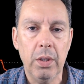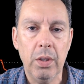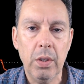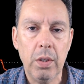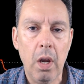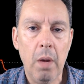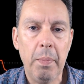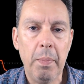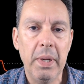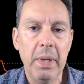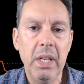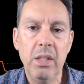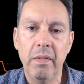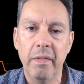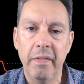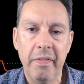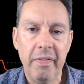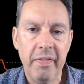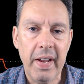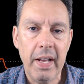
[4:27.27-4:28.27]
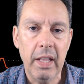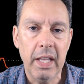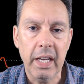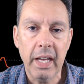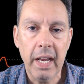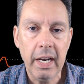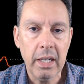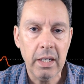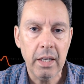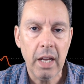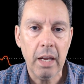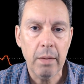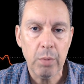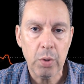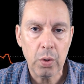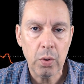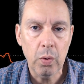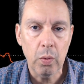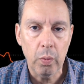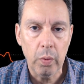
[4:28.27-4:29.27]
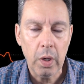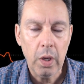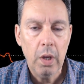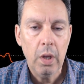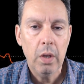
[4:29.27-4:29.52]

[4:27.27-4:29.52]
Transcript: this company isn't failing anytime soon.